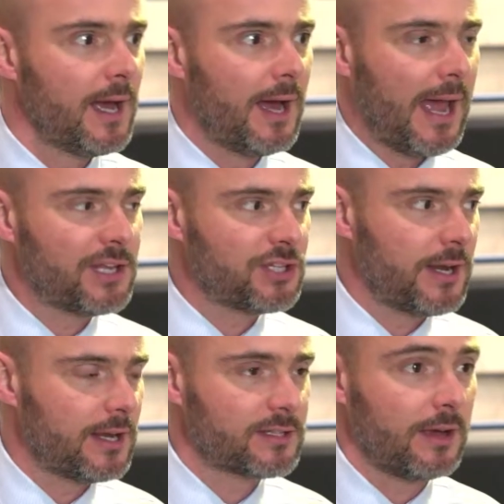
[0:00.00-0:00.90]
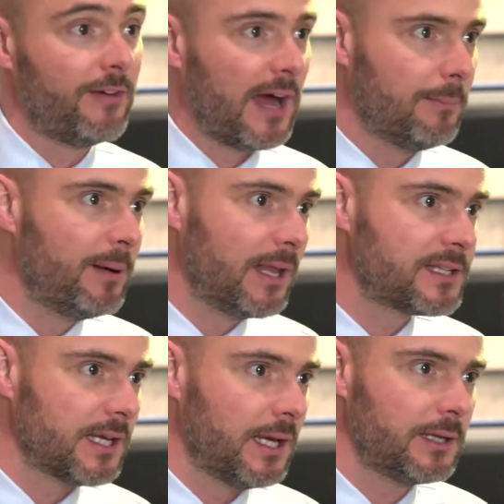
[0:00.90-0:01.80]
engineers
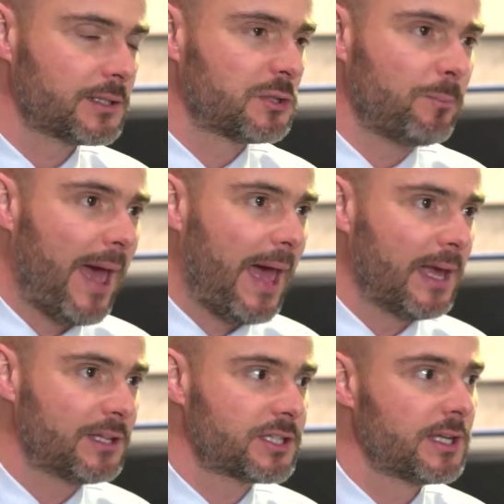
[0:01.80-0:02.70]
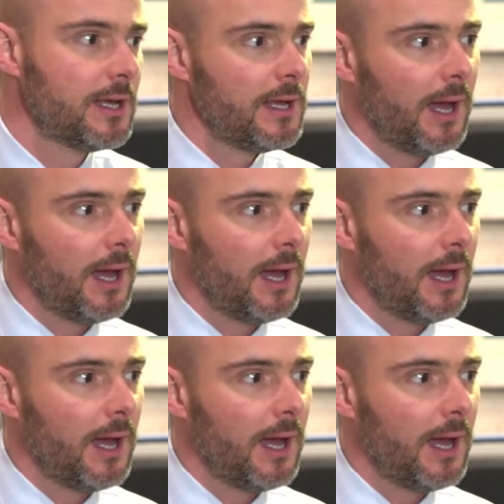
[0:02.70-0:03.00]
availability, spares.